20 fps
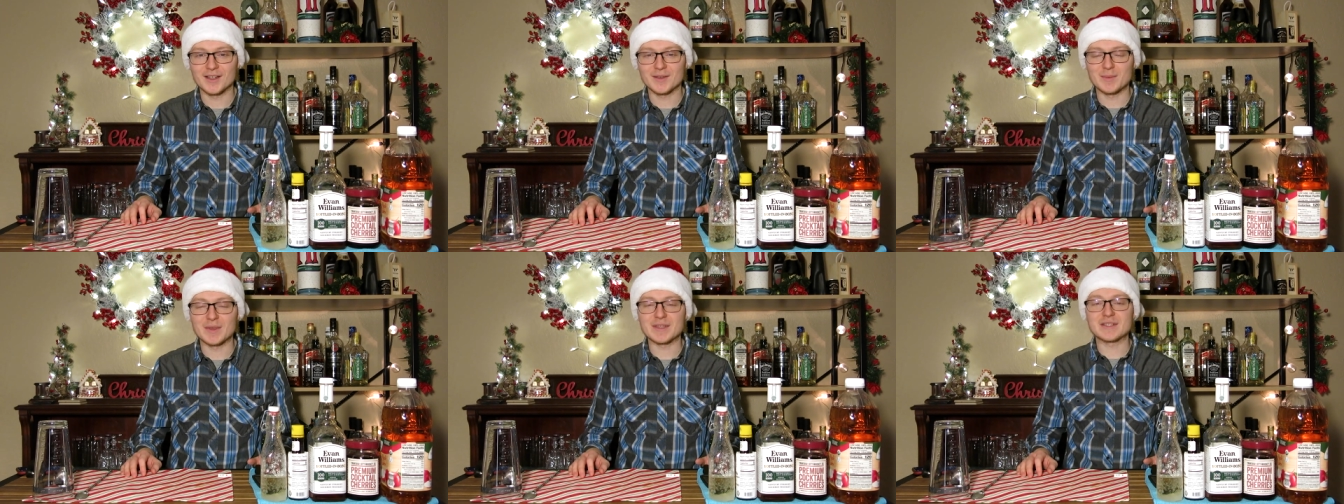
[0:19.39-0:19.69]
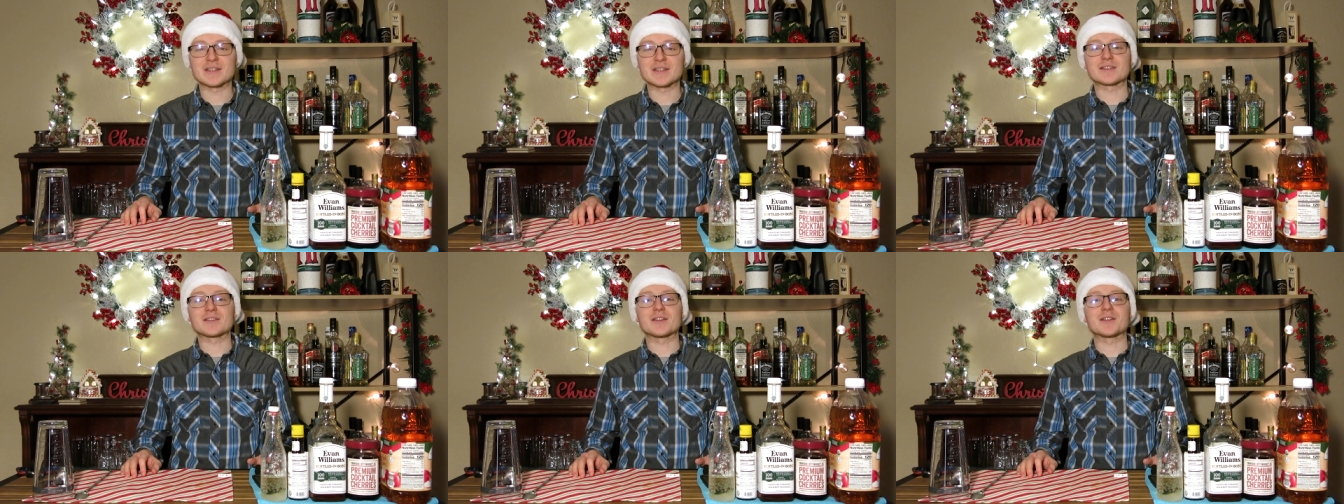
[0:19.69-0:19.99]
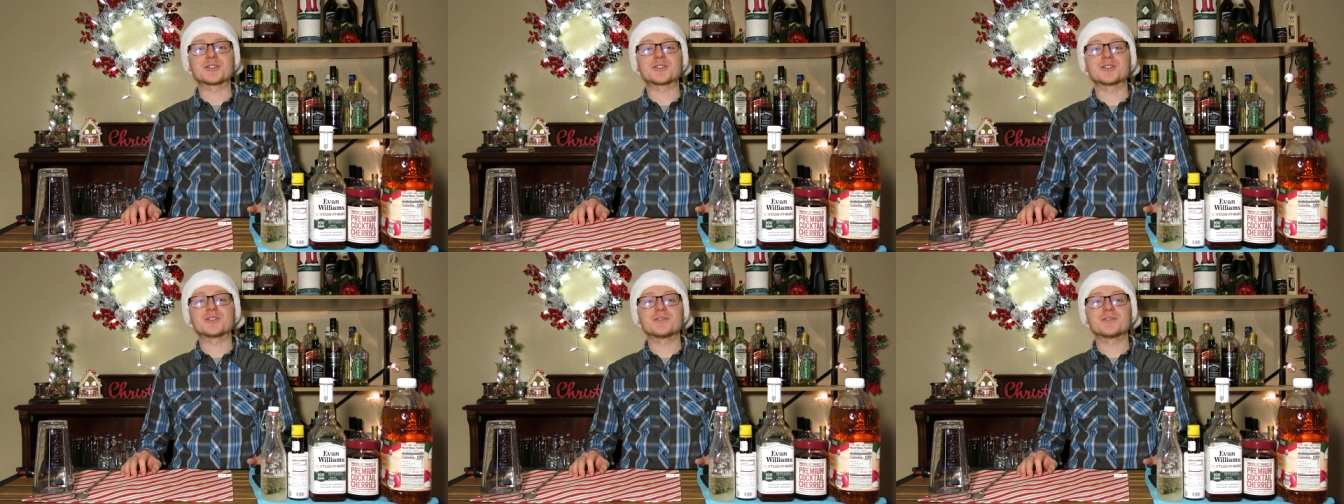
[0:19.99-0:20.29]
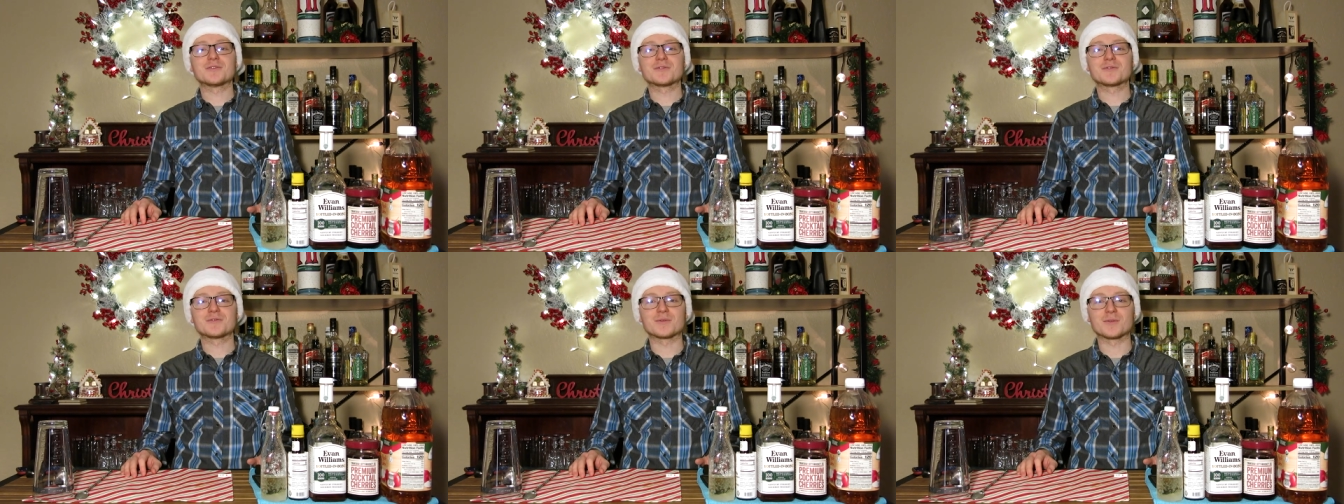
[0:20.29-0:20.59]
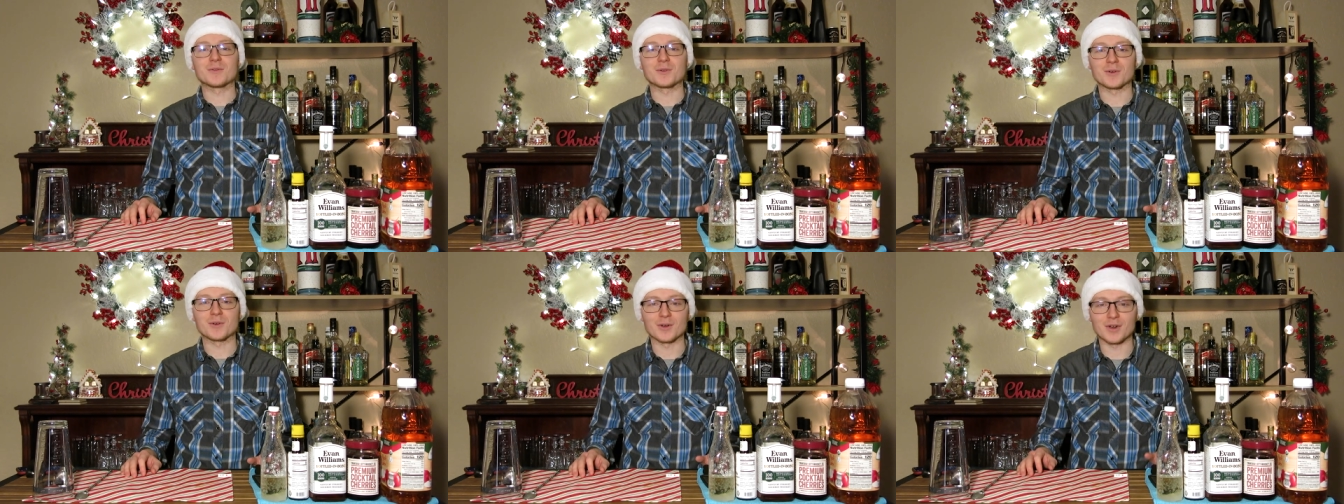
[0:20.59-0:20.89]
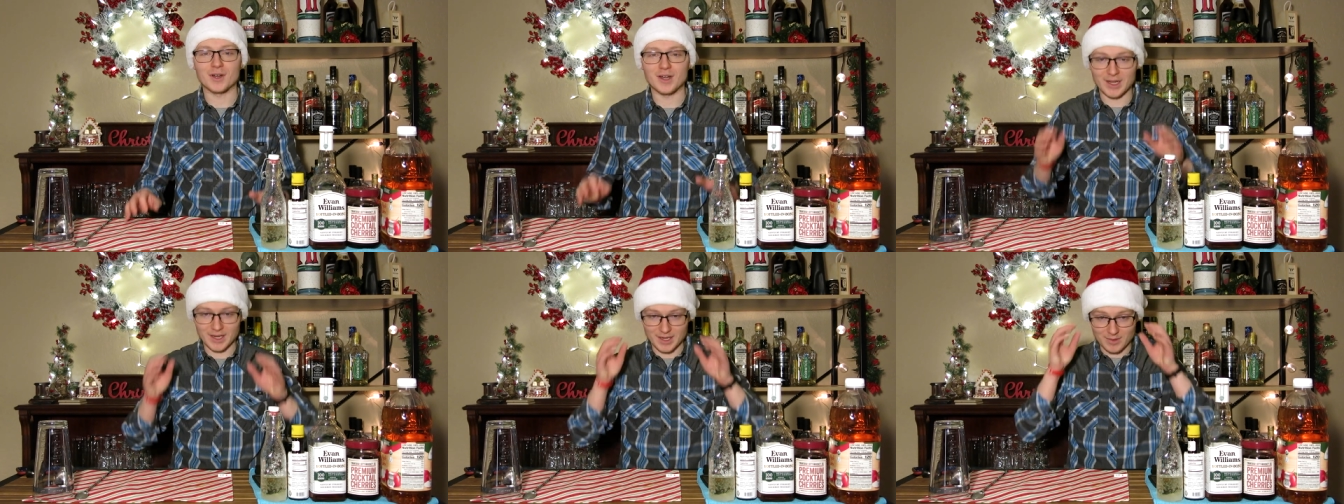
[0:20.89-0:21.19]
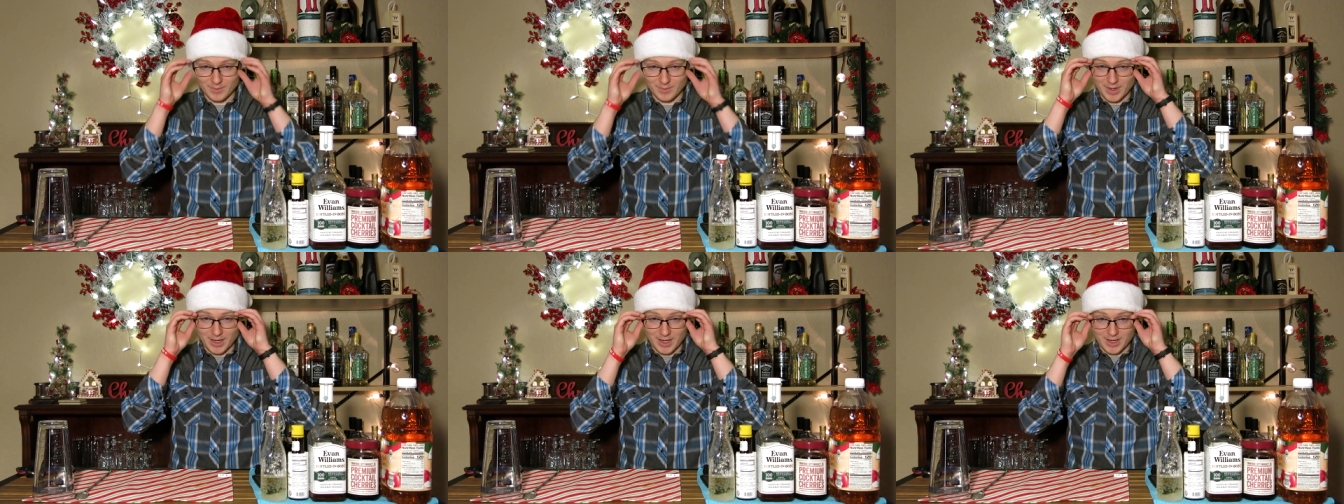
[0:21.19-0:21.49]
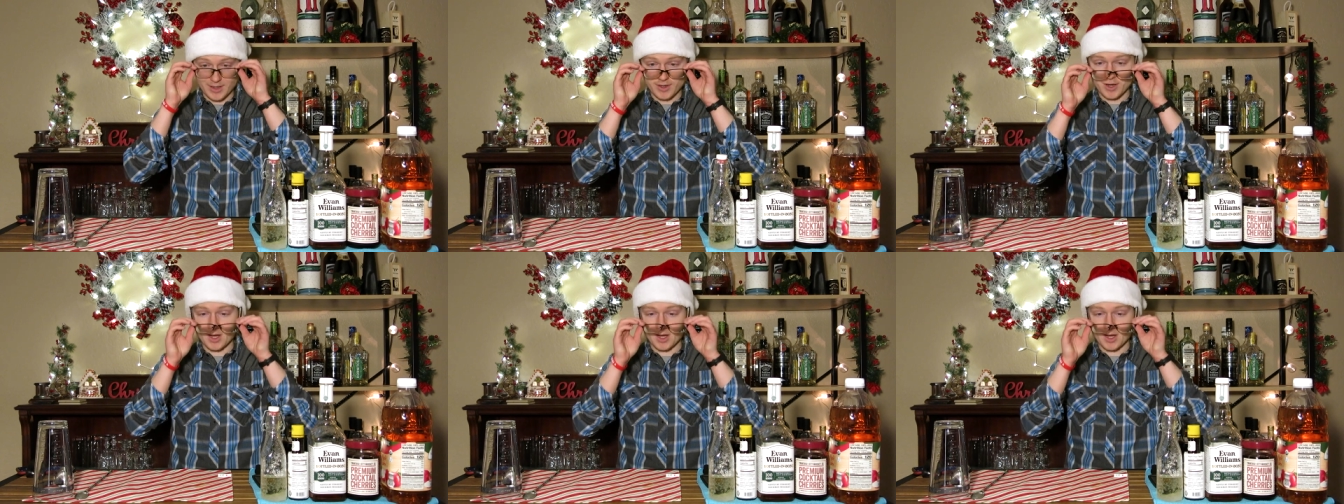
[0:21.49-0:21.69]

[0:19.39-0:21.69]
business luncheon for my